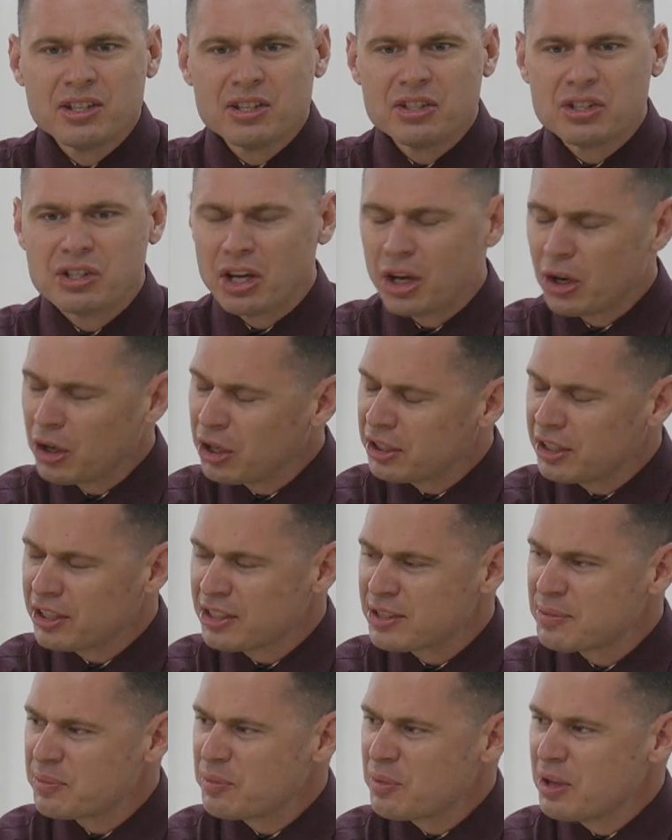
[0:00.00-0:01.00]
sharing
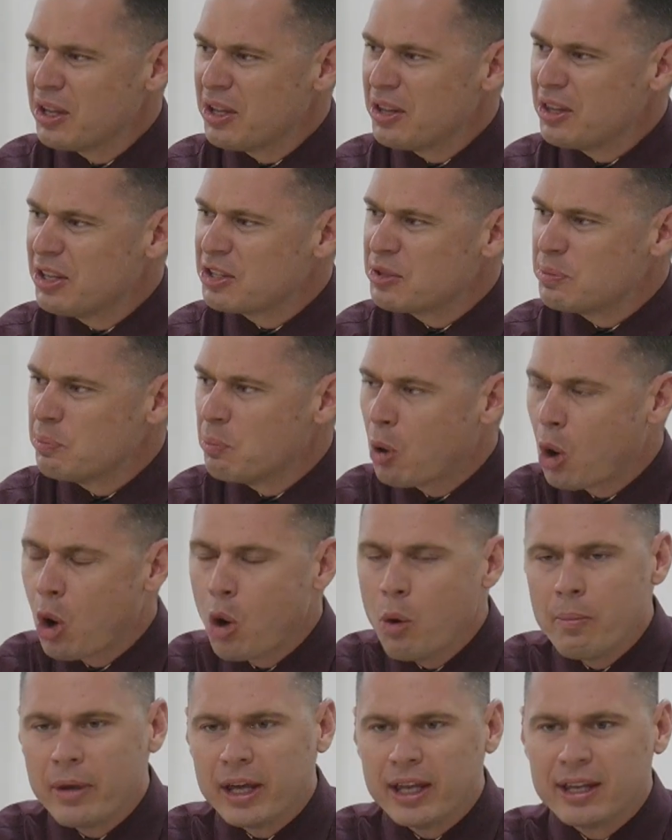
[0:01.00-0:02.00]
this
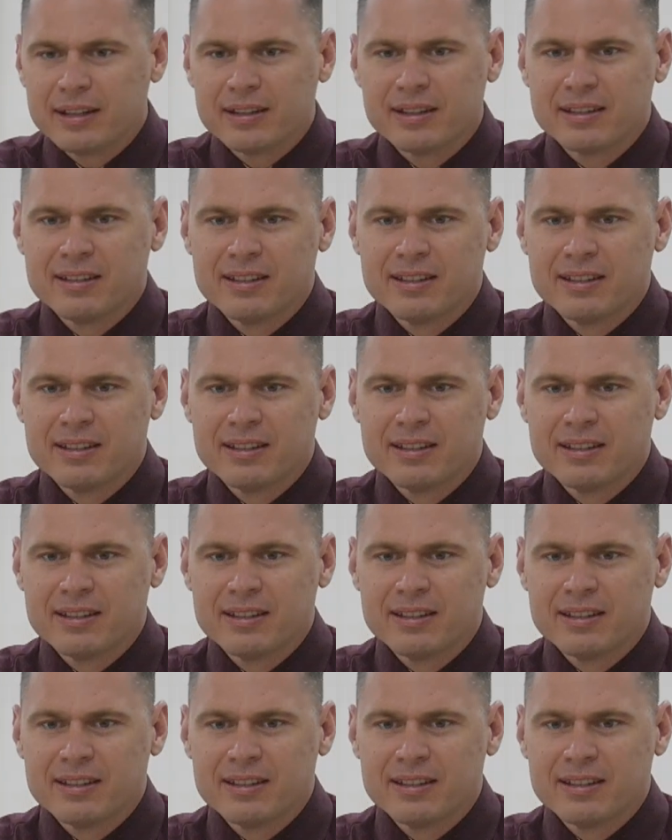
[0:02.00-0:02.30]
moment